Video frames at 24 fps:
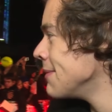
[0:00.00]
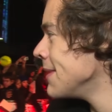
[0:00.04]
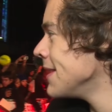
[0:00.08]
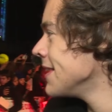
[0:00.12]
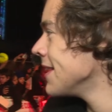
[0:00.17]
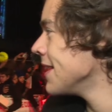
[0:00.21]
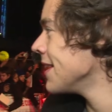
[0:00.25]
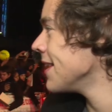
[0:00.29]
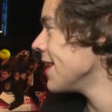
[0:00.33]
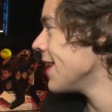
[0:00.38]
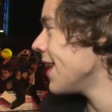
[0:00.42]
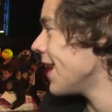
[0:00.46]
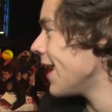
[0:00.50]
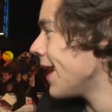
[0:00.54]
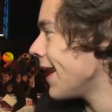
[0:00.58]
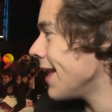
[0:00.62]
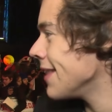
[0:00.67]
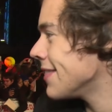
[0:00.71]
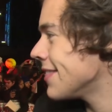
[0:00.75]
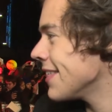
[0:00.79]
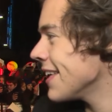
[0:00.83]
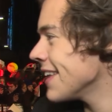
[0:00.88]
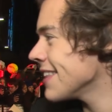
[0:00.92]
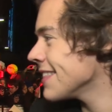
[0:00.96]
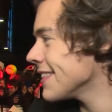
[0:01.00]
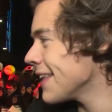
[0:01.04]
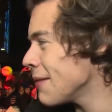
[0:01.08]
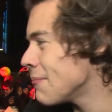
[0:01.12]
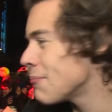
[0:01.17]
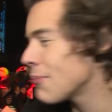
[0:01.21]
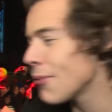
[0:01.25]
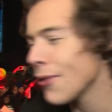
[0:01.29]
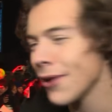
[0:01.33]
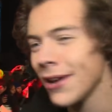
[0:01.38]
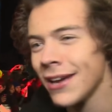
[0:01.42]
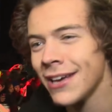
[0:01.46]
Harry Styles
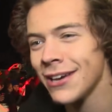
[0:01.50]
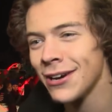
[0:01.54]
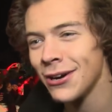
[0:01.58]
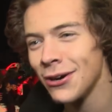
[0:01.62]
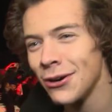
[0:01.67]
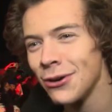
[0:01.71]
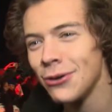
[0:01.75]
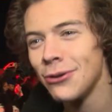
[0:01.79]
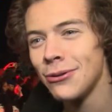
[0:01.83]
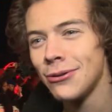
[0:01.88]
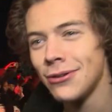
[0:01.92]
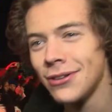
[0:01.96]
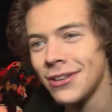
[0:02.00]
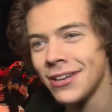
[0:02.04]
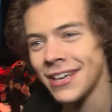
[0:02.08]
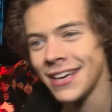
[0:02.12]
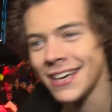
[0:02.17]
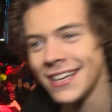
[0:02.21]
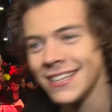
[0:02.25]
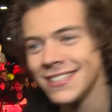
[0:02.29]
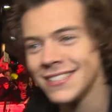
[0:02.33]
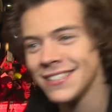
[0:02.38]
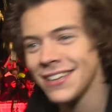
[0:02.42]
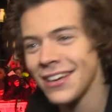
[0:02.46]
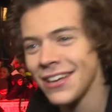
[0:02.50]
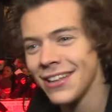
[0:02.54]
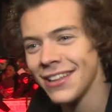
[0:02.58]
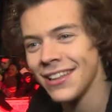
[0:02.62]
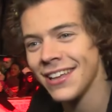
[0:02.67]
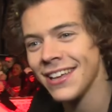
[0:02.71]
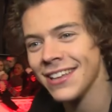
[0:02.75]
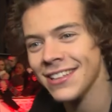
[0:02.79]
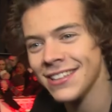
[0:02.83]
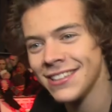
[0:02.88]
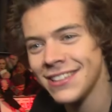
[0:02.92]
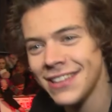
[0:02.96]
themed day spa just
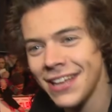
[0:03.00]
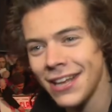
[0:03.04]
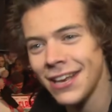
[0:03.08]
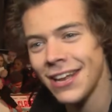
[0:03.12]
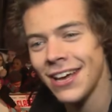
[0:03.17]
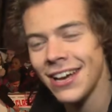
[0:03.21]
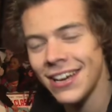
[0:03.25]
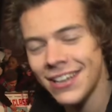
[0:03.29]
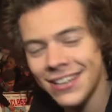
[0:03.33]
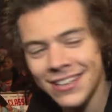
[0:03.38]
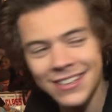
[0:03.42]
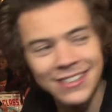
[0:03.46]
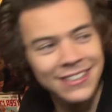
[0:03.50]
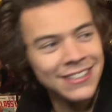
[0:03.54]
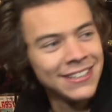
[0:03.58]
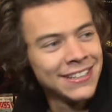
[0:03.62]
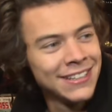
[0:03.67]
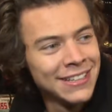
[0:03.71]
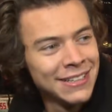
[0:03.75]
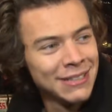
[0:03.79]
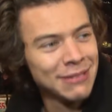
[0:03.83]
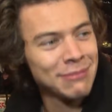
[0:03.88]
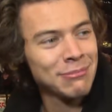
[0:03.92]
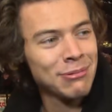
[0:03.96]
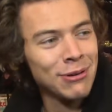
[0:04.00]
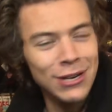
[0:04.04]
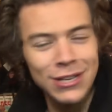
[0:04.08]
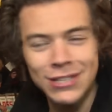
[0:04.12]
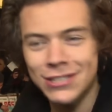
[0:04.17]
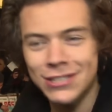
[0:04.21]
launched at a hotel in Harry's